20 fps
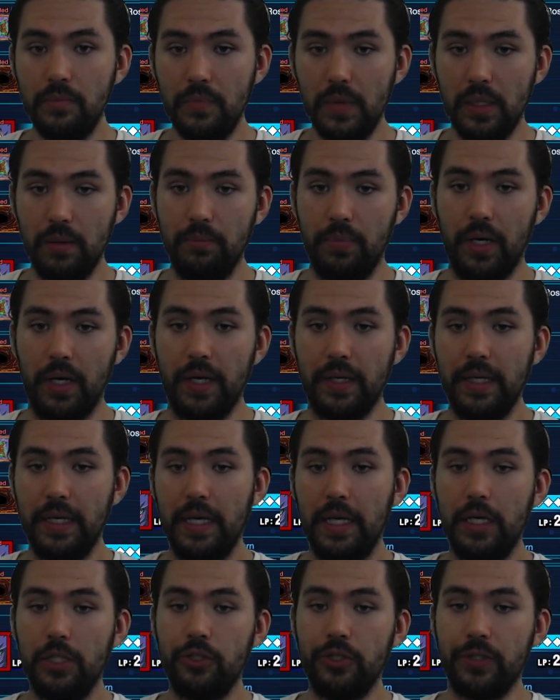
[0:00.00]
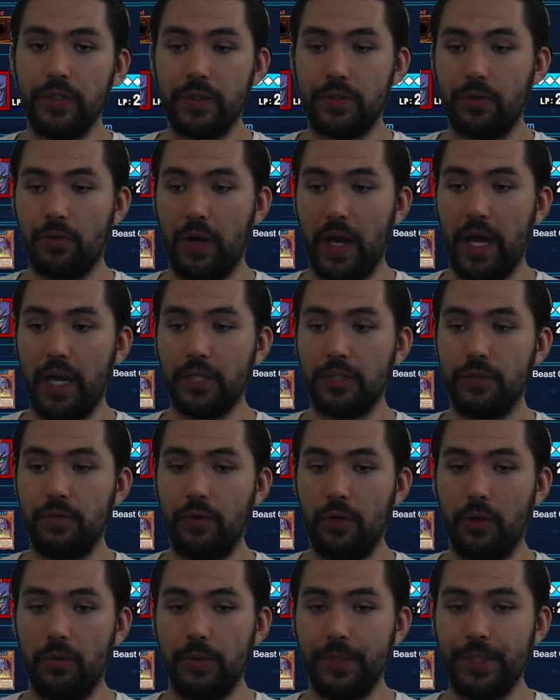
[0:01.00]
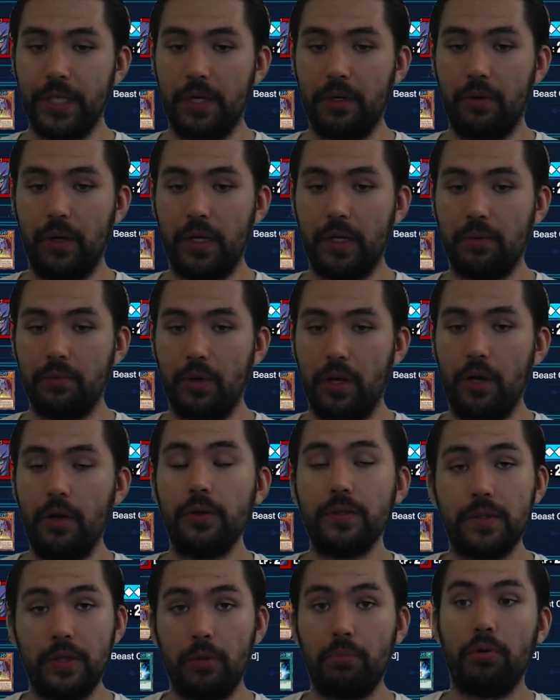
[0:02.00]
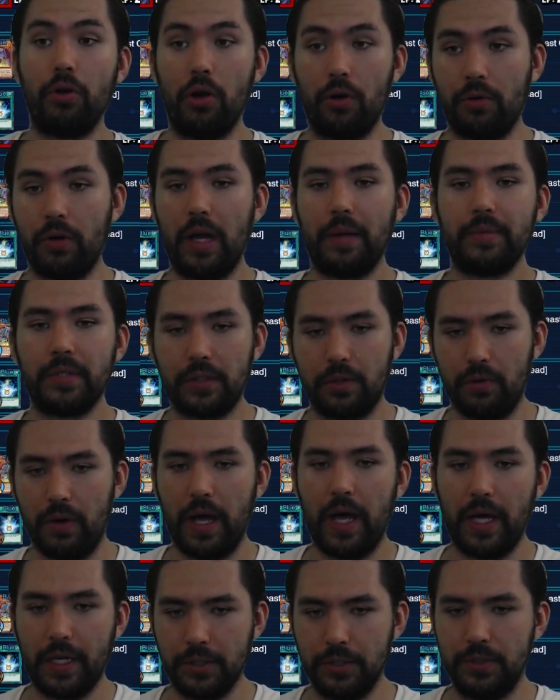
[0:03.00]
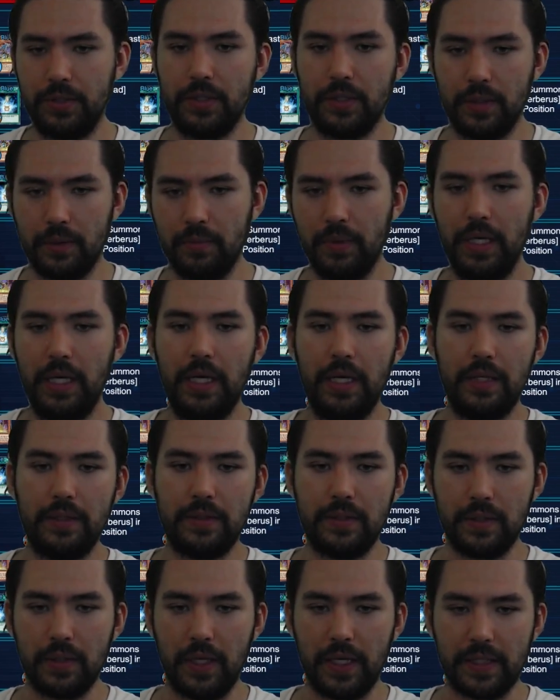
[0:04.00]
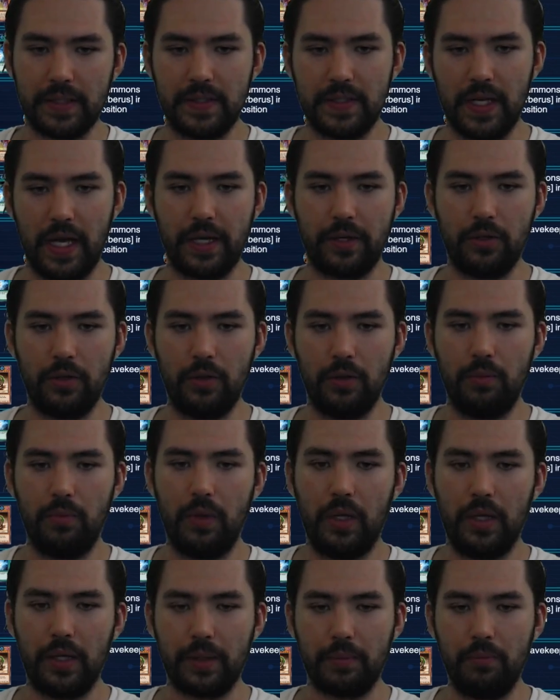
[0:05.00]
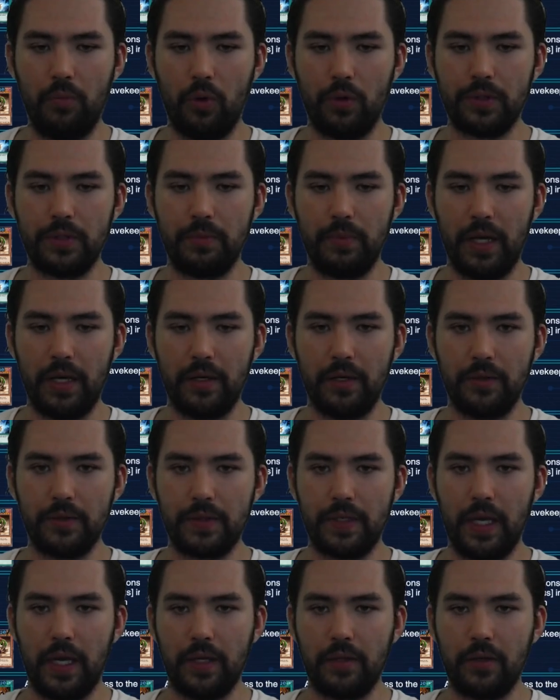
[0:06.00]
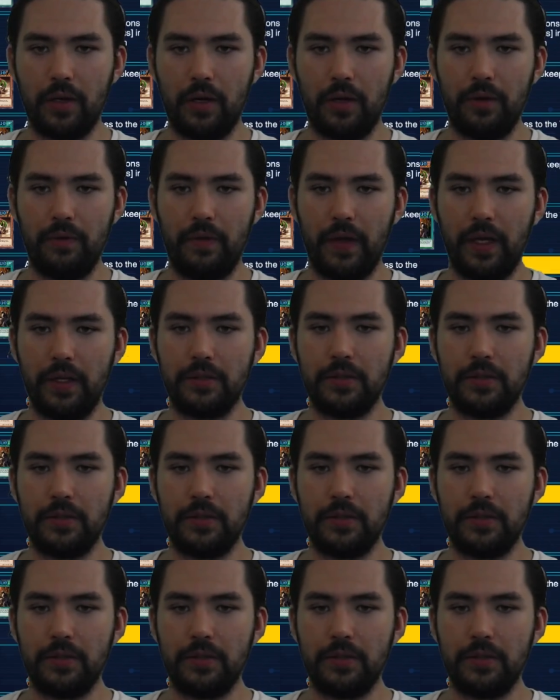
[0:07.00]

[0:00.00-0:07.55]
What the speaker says: But if you just crash for regenerating rows, they're programmed to crash to like cycle like more tomatoes, gain card advantage.